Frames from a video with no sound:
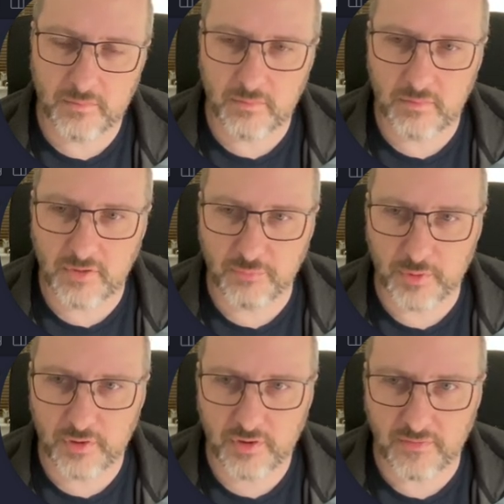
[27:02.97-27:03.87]
if we look
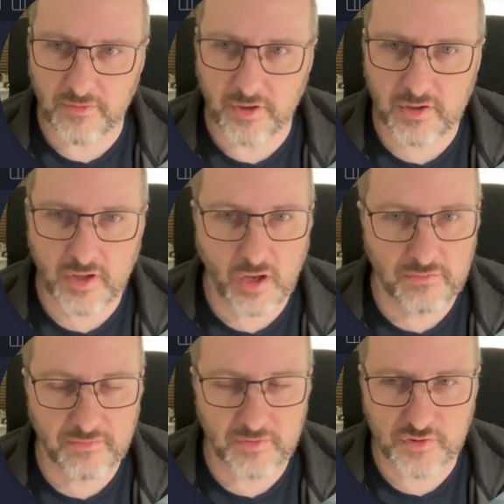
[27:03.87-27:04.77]
at the code for
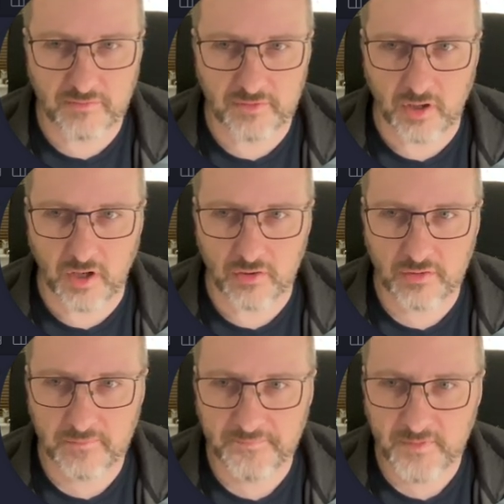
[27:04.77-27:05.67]
trufflehog,
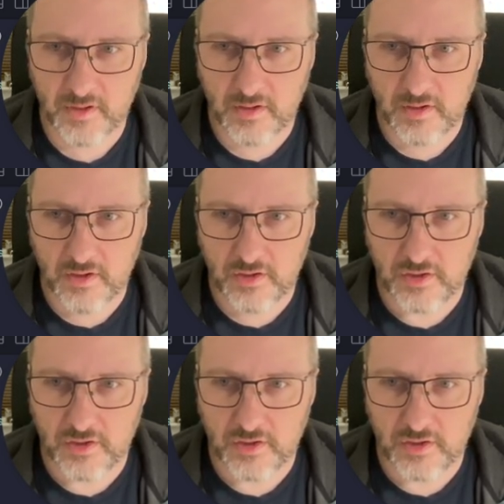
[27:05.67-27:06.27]
you've